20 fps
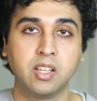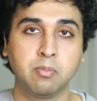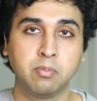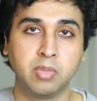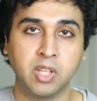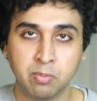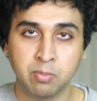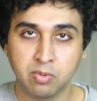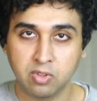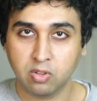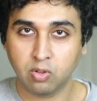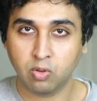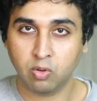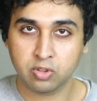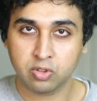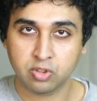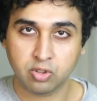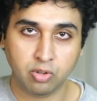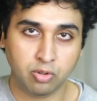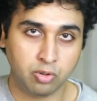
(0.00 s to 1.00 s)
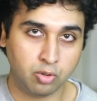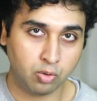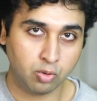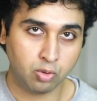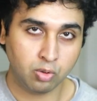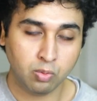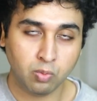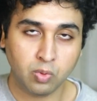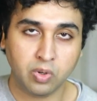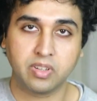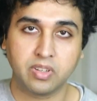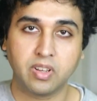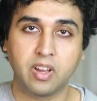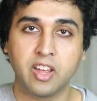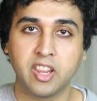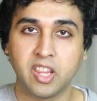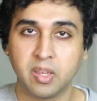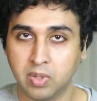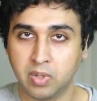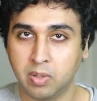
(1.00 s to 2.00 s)
People also do what
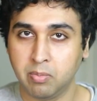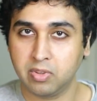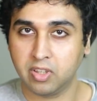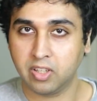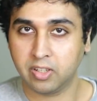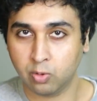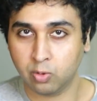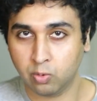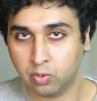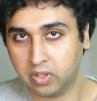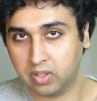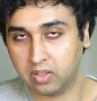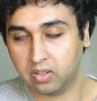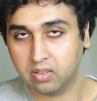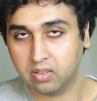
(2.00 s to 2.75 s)
other people are doing.